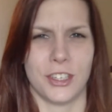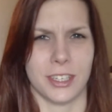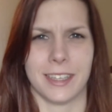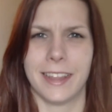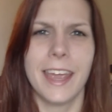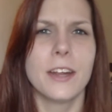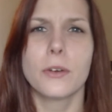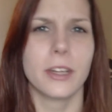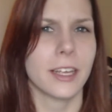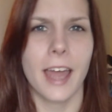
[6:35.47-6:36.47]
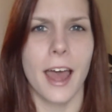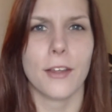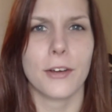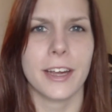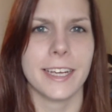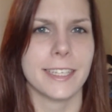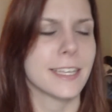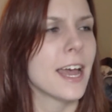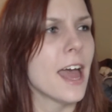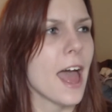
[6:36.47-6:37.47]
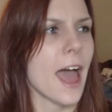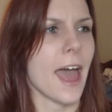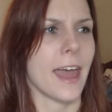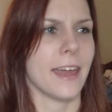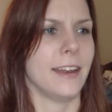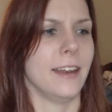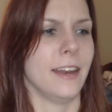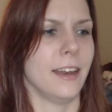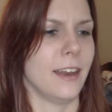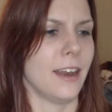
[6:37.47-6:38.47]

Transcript: just ladled in calories and